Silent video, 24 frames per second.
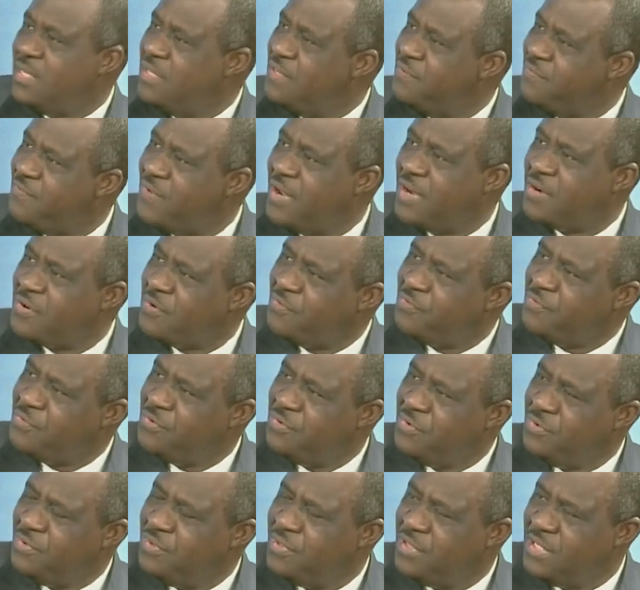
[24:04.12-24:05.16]
the effect of
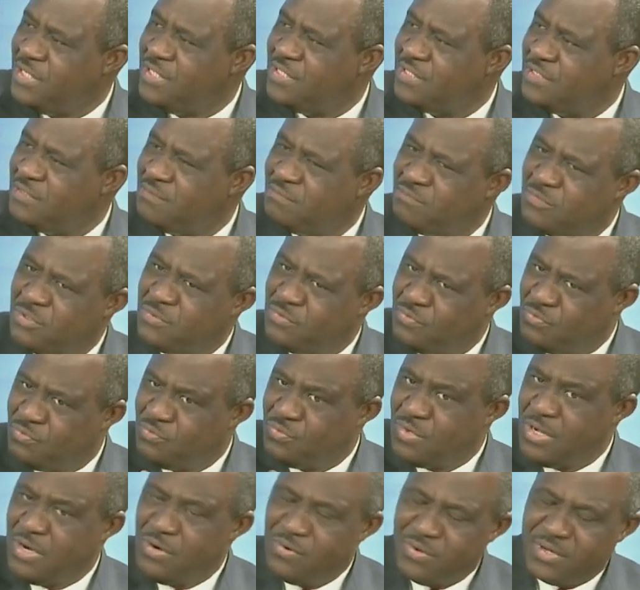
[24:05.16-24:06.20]
this. But
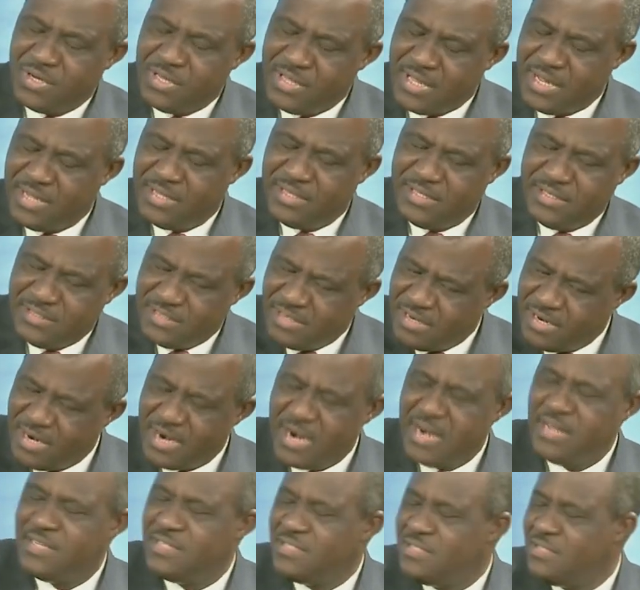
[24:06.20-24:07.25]
we are looking at the
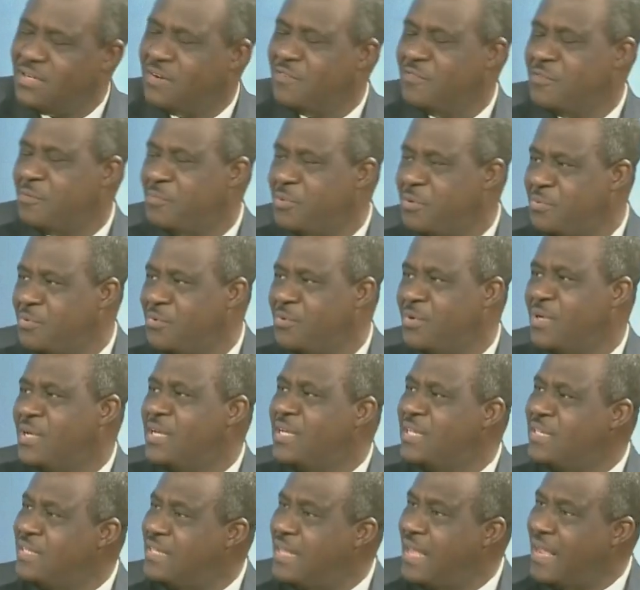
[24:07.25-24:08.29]
generality of the people,
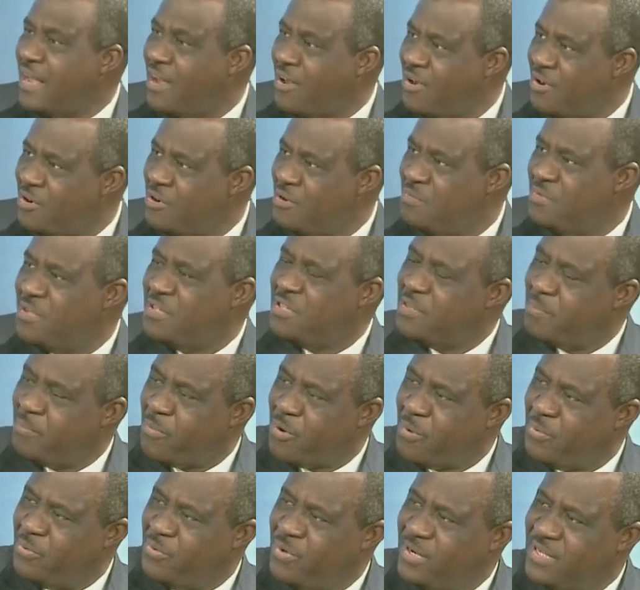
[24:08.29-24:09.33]
the economy, the
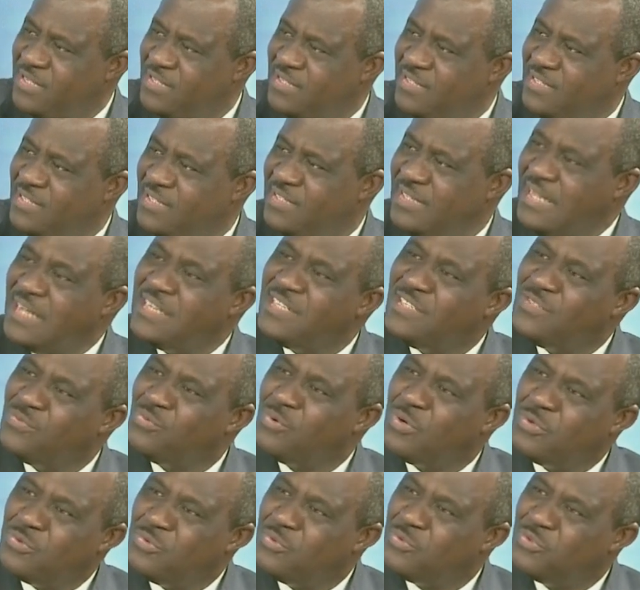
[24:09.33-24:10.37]
populace. That is
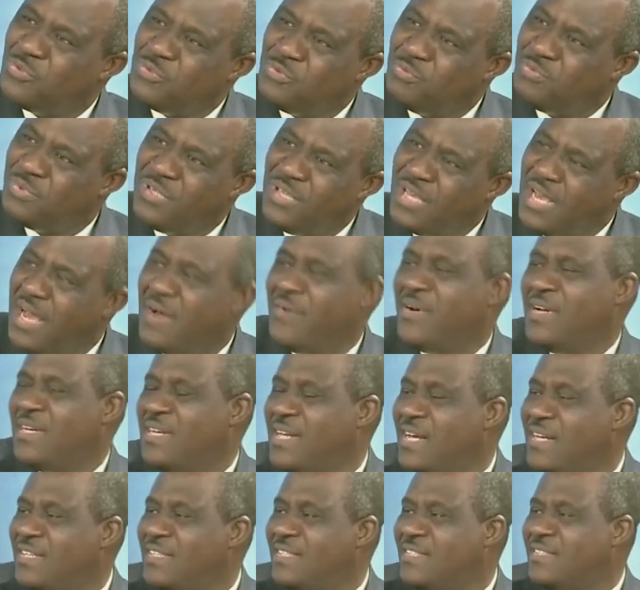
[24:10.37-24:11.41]
what should be our
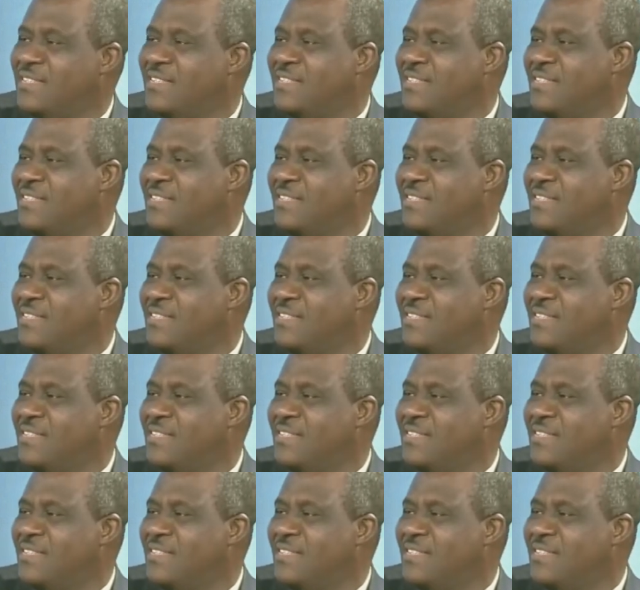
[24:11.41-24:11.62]
target.